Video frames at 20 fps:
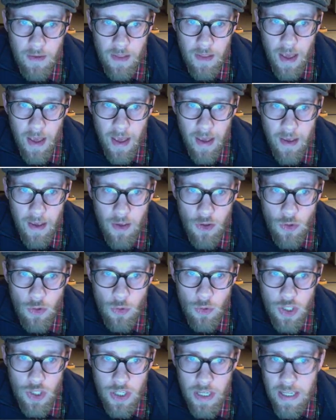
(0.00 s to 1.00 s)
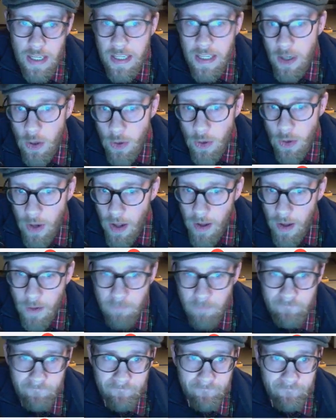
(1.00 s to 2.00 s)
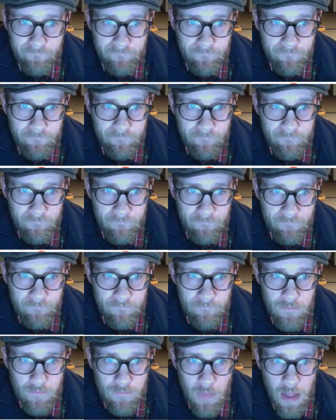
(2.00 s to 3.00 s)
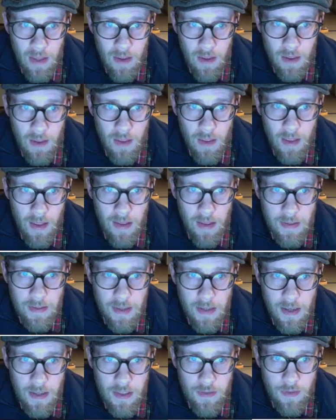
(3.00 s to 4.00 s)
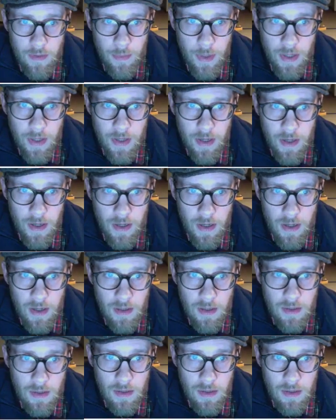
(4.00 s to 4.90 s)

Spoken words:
The AUG codon. That sounds familiar.